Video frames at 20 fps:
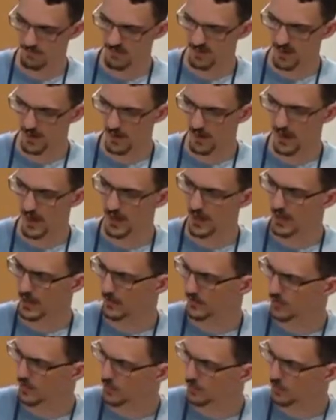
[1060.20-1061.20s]
I
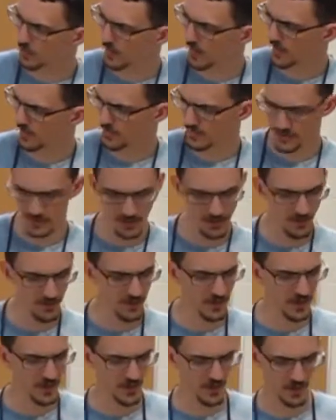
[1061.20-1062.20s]
got 2
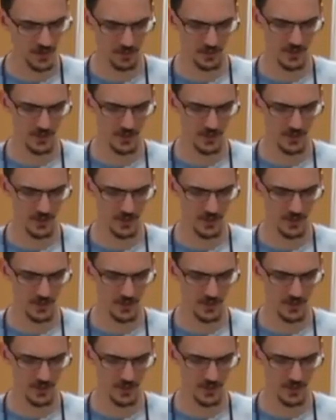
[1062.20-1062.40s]
12-inchers and I